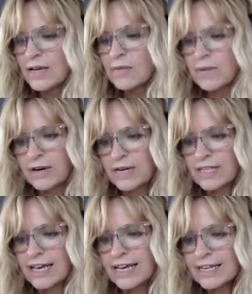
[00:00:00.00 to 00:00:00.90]
we are
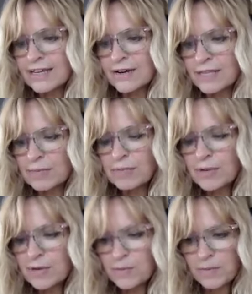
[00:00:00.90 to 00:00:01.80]
alike in all the
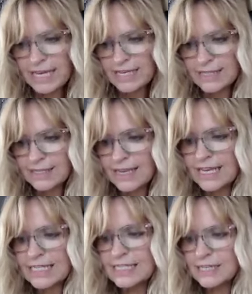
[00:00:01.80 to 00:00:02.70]
important ways
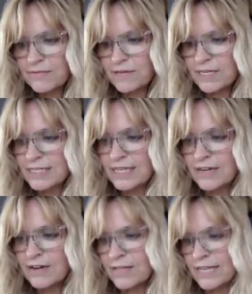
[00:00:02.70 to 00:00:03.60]
and different in
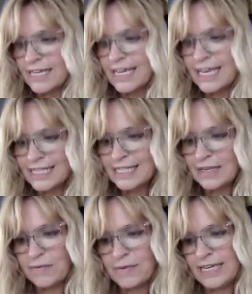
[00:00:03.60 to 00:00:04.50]
all the
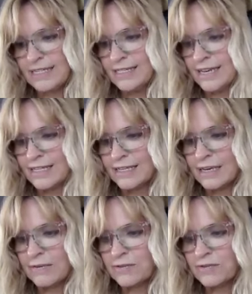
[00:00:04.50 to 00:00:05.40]
enhancing ways. I thought mm.
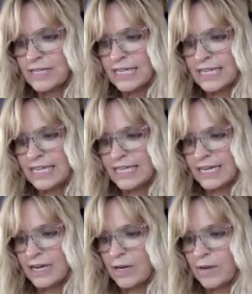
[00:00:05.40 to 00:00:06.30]
that was really neat. And
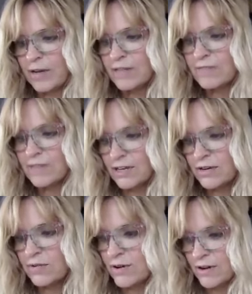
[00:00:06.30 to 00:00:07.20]
I hope all of
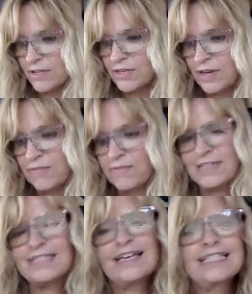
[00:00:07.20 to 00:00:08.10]
you also have
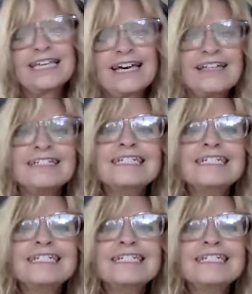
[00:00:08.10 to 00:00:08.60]
friends like that.